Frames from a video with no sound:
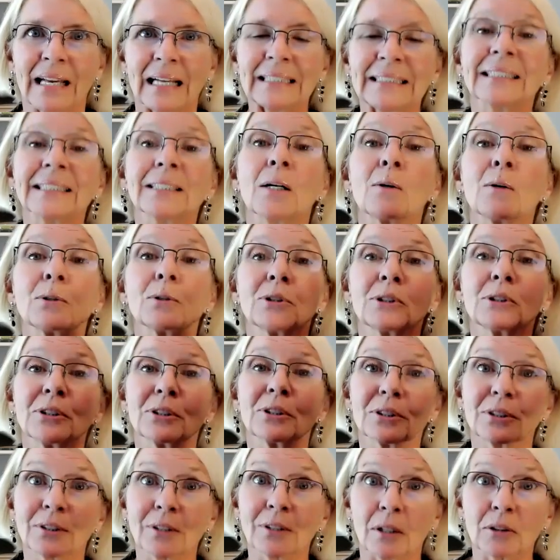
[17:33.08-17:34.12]
And so,
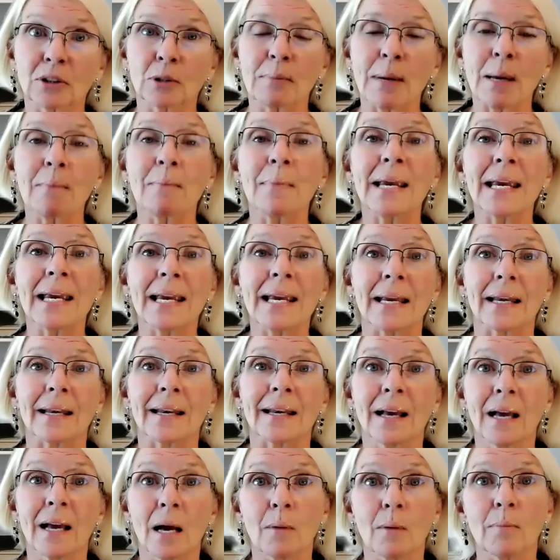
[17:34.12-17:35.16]
not to be mean,
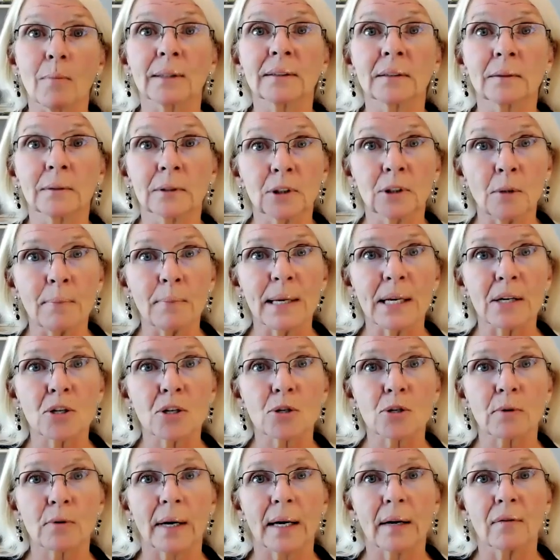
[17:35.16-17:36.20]
but to be
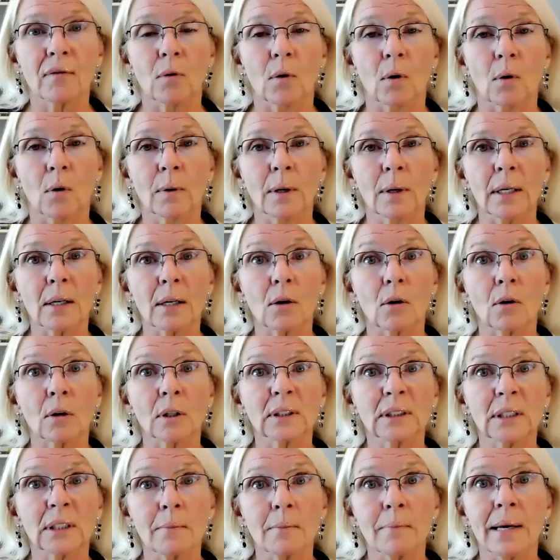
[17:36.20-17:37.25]
straightforward or
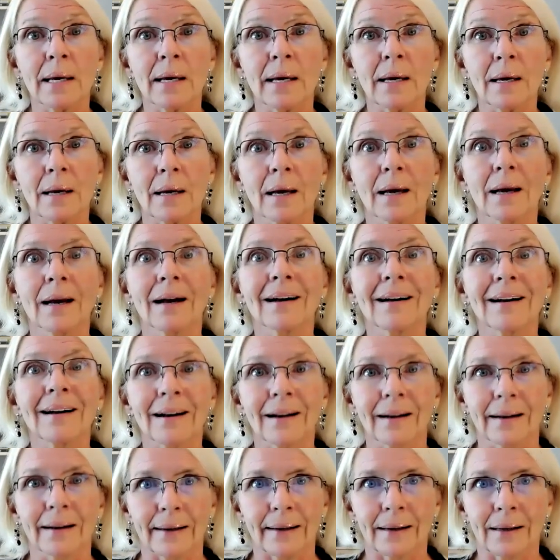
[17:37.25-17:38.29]
to be
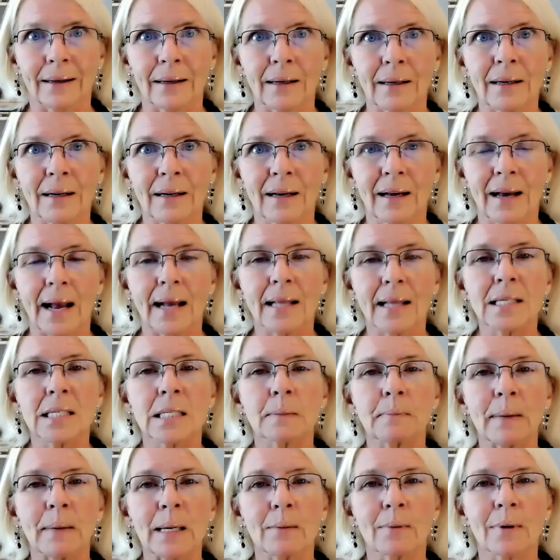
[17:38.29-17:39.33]
clear and
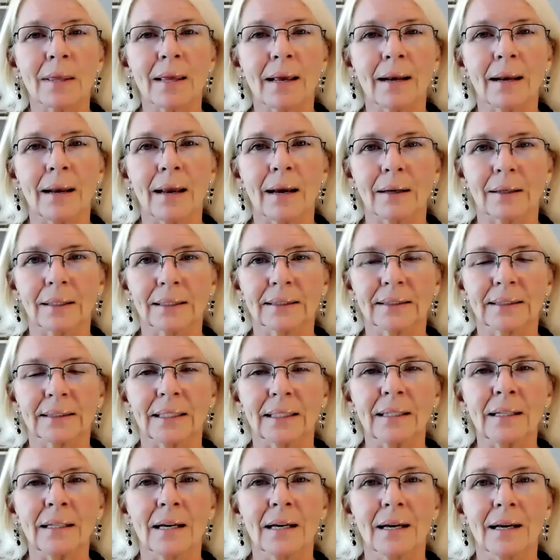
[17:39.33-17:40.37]
speak with
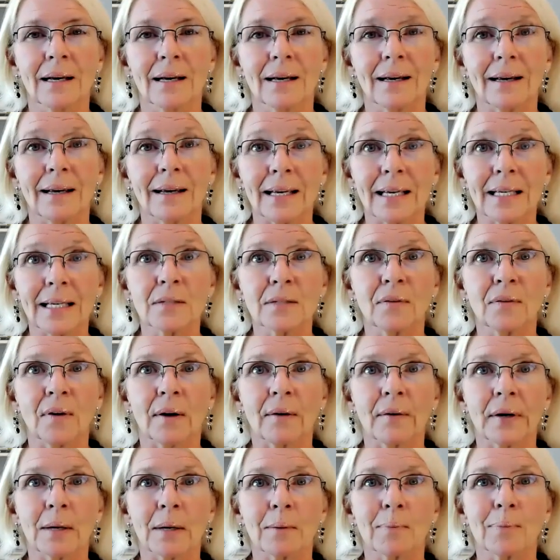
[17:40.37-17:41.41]
clarity is
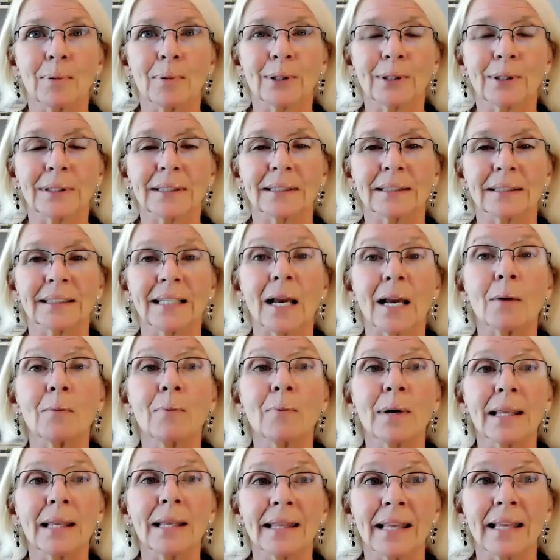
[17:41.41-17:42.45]
very important. And
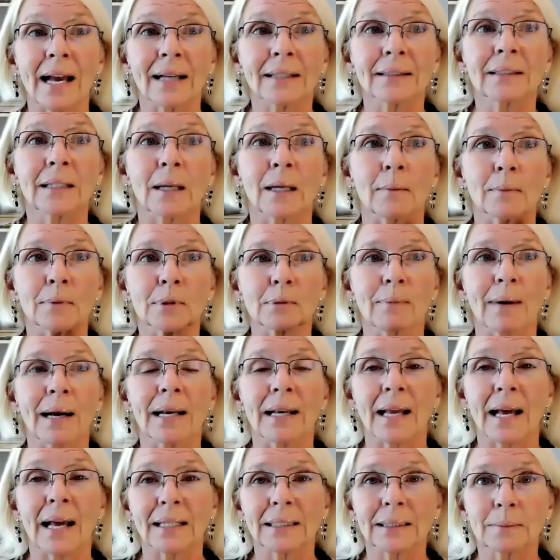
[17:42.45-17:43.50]
with that comes my
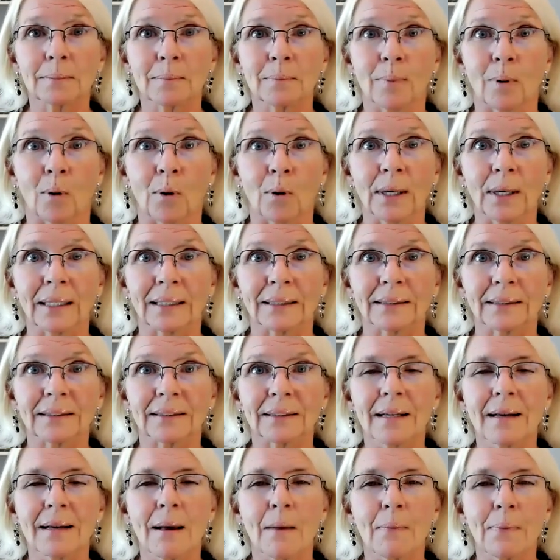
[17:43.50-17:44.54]
last point,
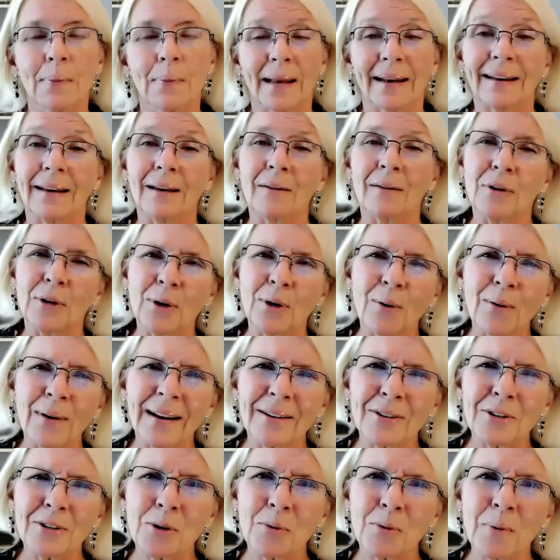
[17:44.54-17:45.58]
that if you don't
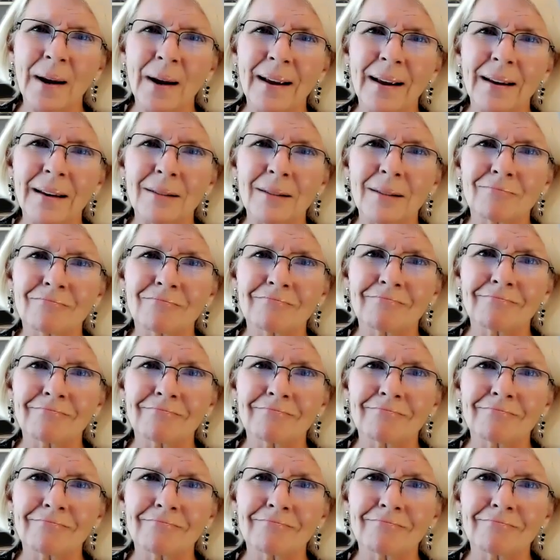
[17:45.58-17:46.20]
get your way,